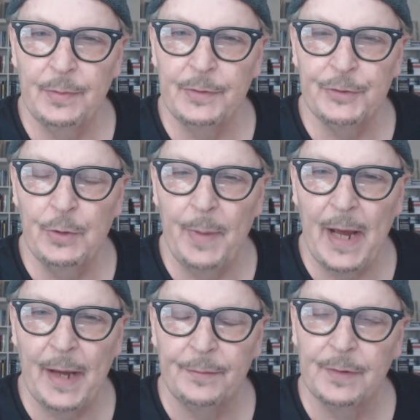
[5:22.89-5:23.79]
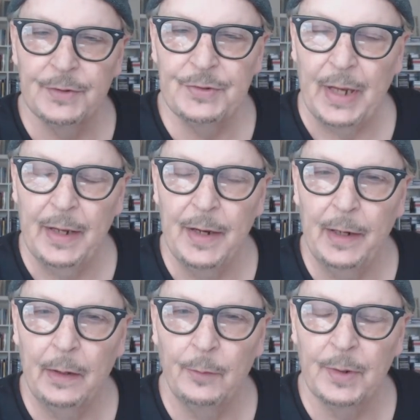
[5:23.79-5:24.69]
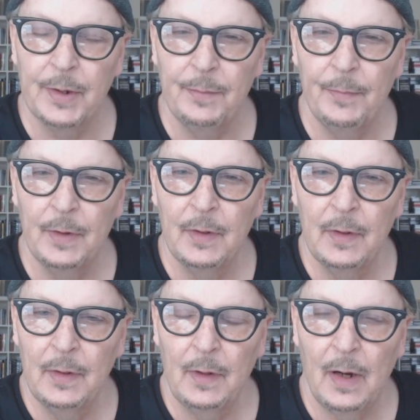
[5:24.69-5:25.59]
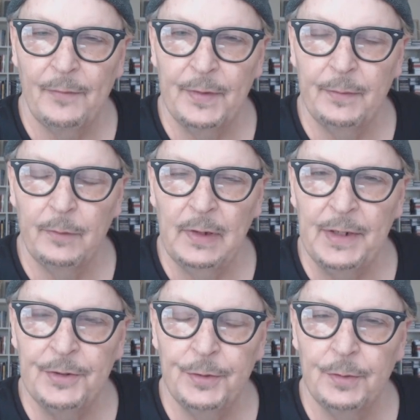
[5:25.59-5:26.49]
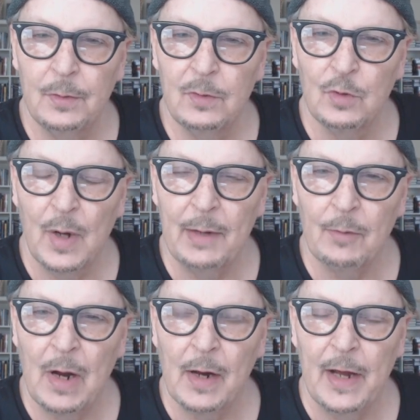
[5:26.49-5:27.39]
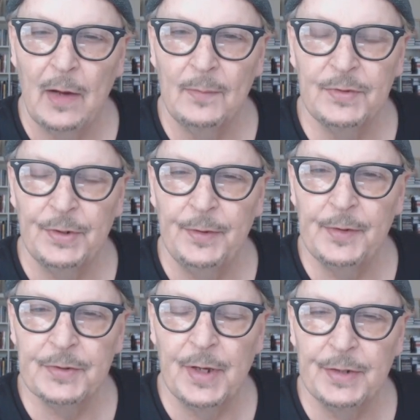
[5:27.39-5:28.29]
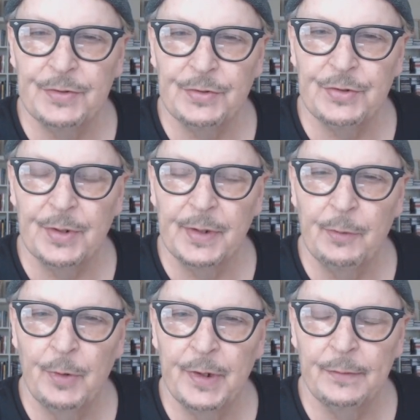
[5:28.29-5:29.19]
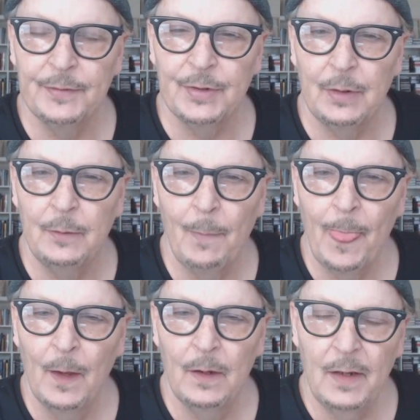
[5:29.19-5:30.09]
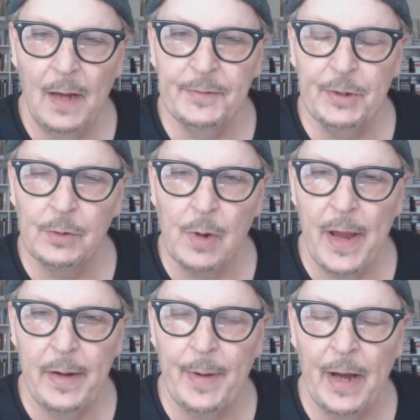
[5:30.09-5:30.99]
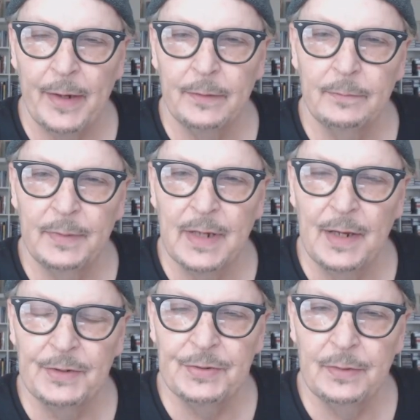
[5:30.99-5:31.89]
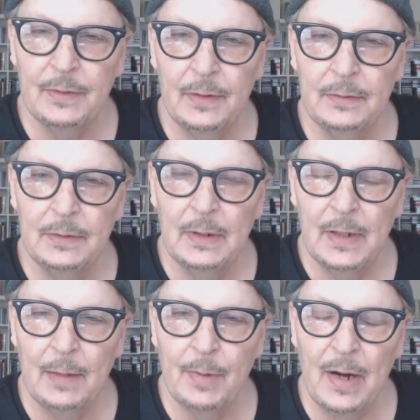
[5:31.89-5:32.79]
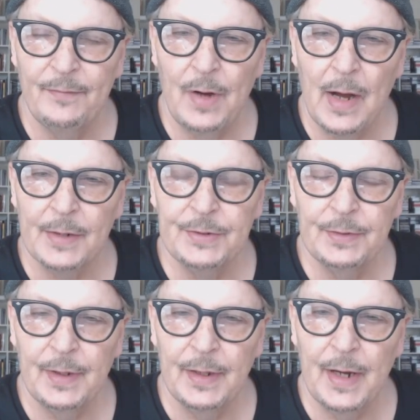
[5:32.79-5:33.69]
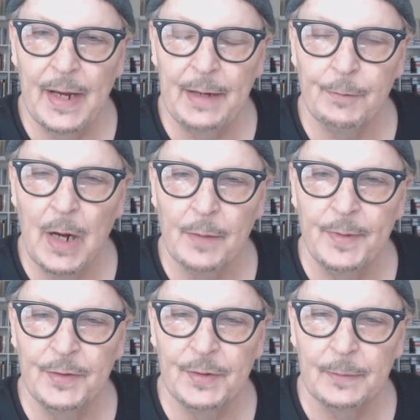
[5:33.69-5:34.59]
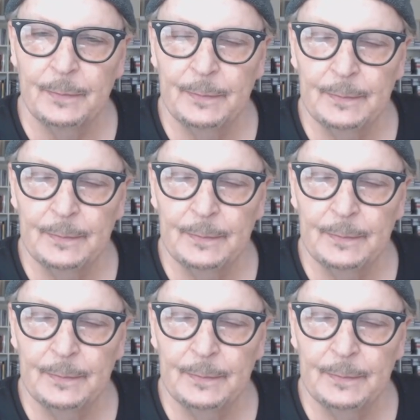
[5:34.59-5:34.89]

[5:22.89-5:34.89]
And it's too bad because taking heroin can often lead to great rock albums, and in this case, it certainly would have. So I'm still crying about it because I'm Brian Fox and I hate rock music.